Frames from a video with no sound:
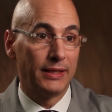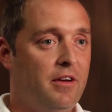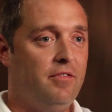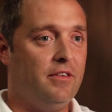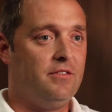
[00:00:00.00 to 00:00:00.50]

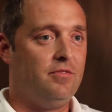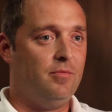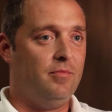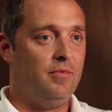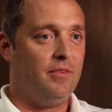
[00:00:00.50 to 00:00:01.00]
Benefits
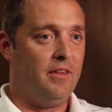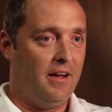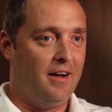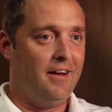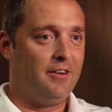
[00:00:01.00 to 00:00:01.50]
from
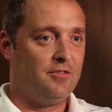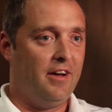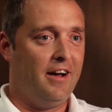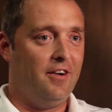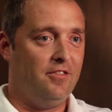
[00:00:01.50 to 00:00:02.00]
the onyx
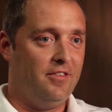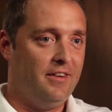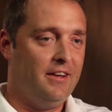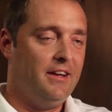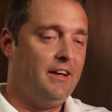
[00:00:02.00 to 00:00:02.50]
valve
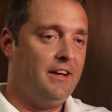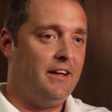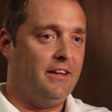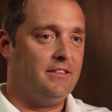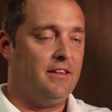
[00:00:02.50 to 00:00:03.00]

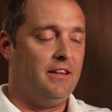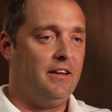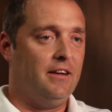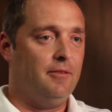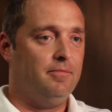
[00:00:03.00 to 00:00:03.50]
is
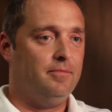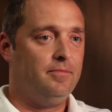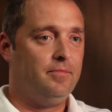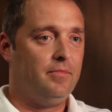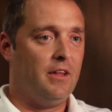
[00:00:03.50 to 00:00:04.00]

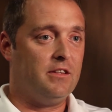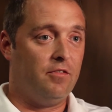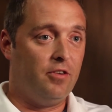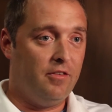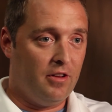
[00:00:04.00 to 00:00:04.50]
it's a
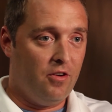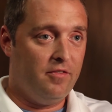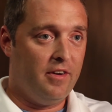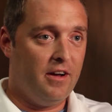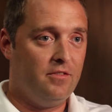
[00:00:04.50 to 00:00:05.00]

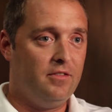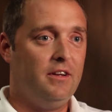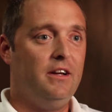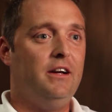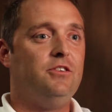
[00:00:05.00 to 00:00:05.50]
free-flowing valve.
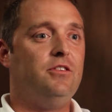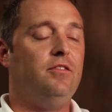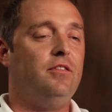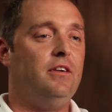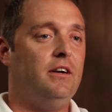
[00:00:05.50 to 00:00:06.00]
So
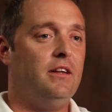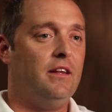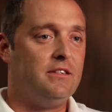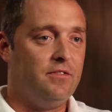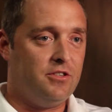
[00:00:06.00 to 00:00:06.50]
you have
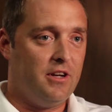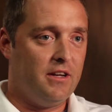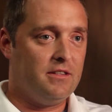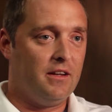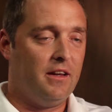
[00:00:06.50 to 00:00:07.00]
less of a
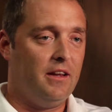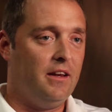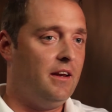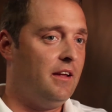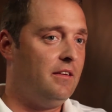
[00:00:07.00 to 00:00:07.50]
chance of
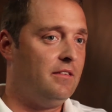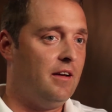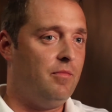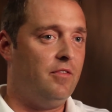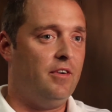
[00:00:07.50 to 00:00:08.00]
getting any
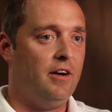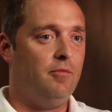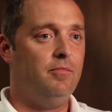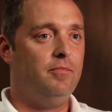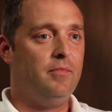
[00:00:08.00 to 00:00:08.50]
type
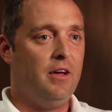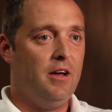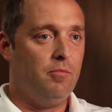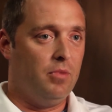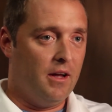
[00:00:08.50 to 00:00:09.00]
of
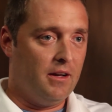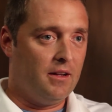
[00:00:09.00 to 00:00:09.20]
blood